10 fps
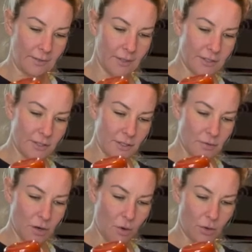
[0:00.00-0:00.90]
let's do
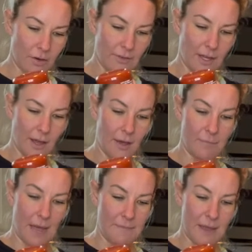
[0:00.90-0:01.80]
1/4 cup.
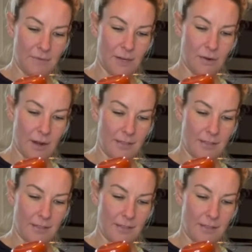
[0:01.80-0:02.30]
I may regret